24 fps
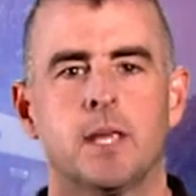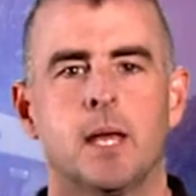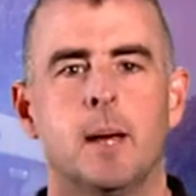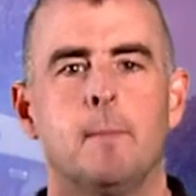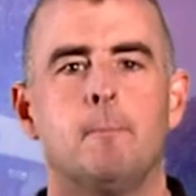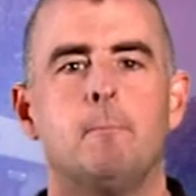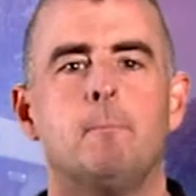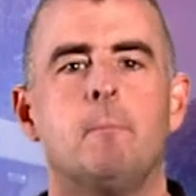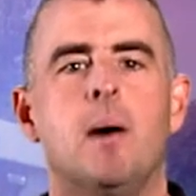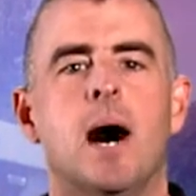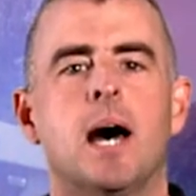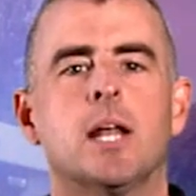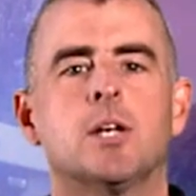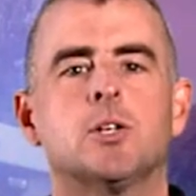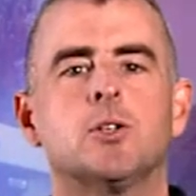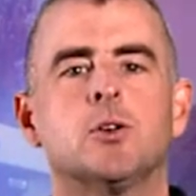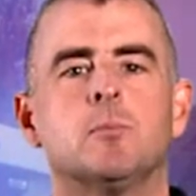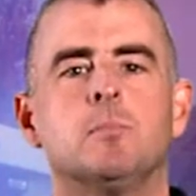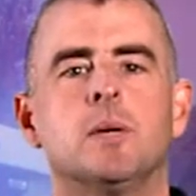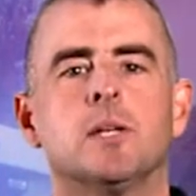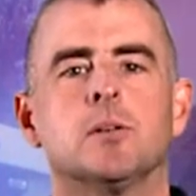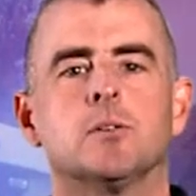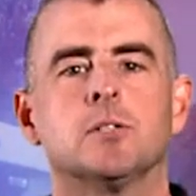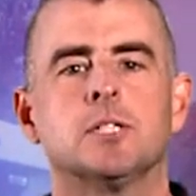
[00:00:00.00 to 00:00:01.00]
Monitor
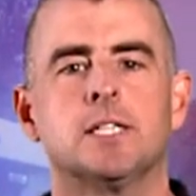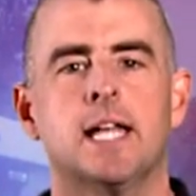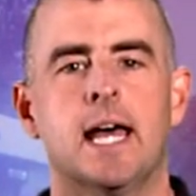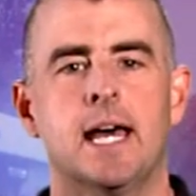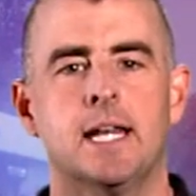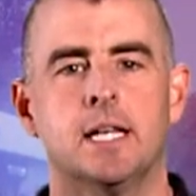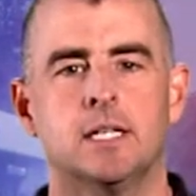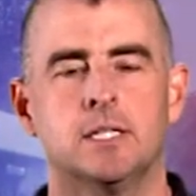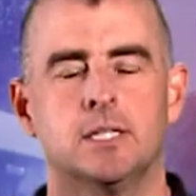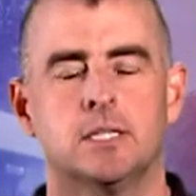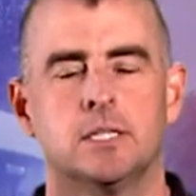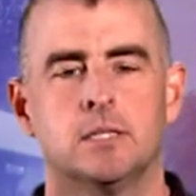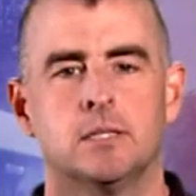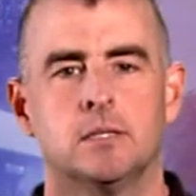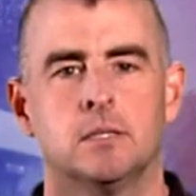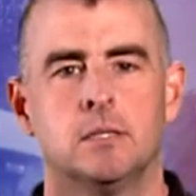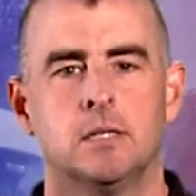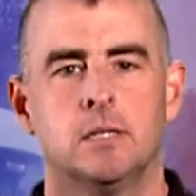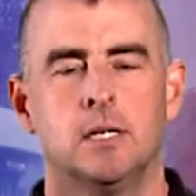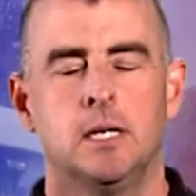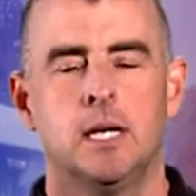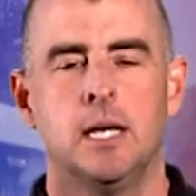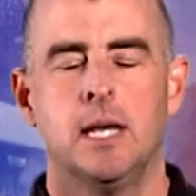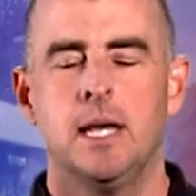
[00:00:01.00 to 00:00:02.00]
mental status
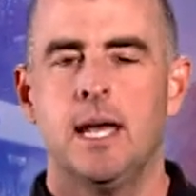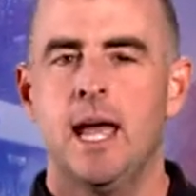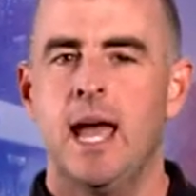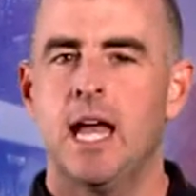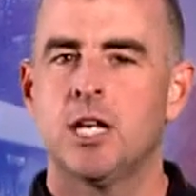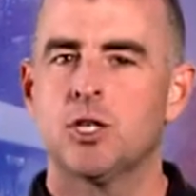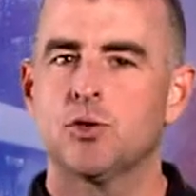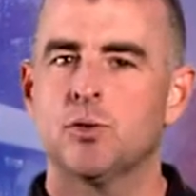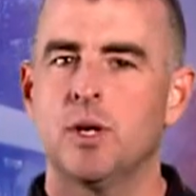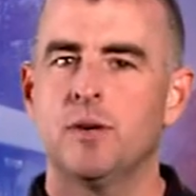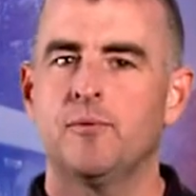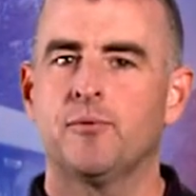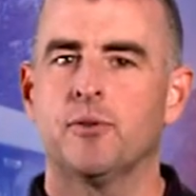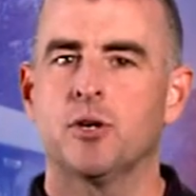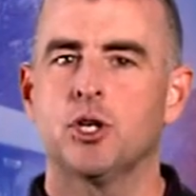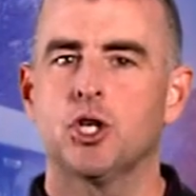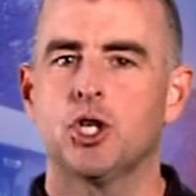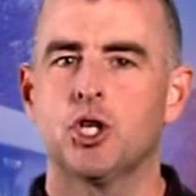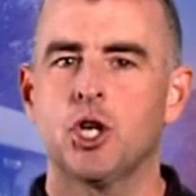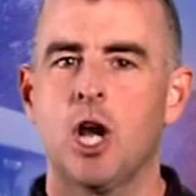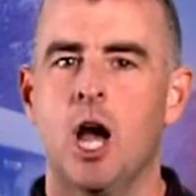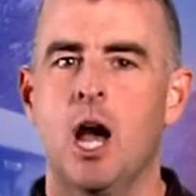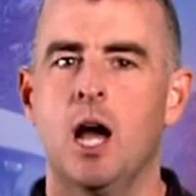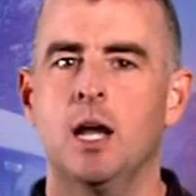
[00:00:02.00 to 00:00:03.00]
and treat for
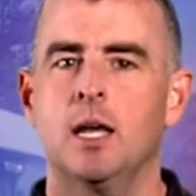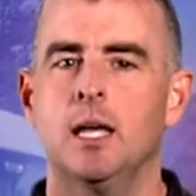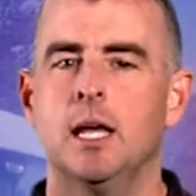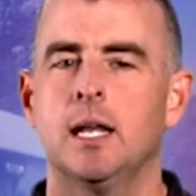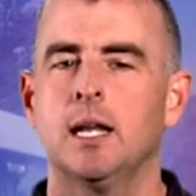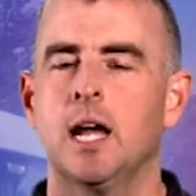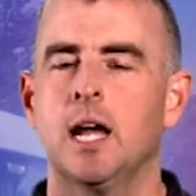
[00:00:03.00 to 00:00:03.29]
shock and